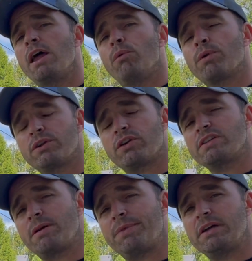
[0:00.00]
We're going to try
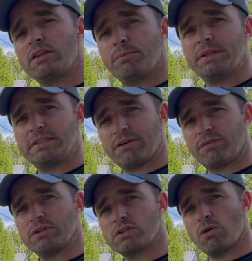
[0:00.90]
something a little bit
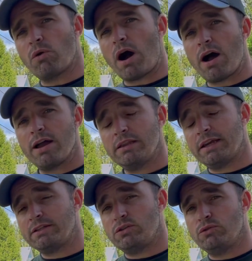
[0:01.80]
different. So I
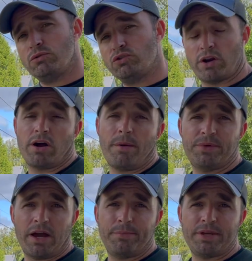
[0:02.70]
like to dry hop
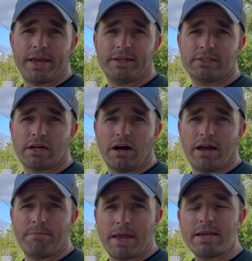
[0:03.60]
the IPAs
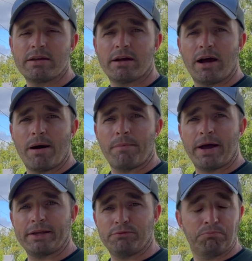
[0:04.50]
I make.
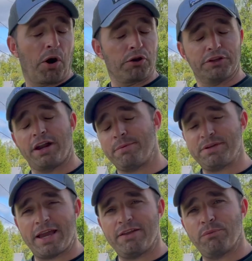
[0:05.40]
I bottled an
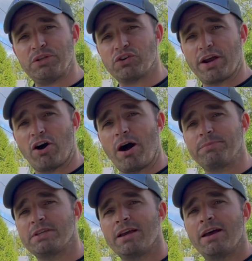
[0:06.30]
IPA that we dry
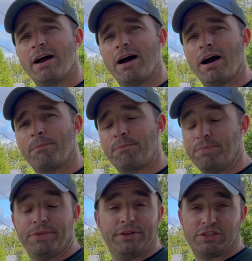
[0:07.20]
hopped
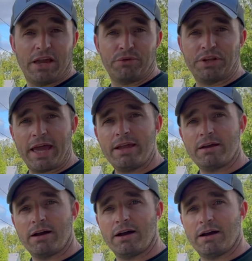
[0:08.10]
just the other day,
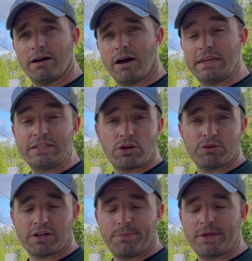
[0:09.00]
an East
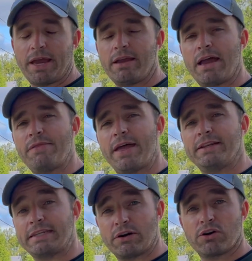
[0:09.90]
Coast IPA, and
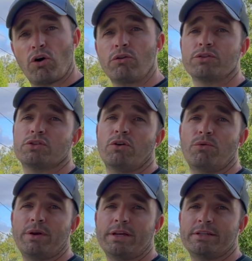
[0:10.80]
then Derek
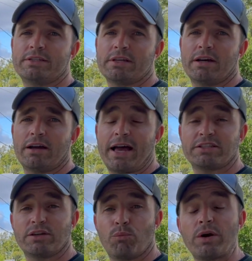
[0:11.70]
also has
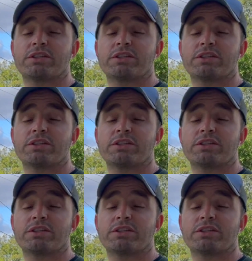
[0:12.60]
a West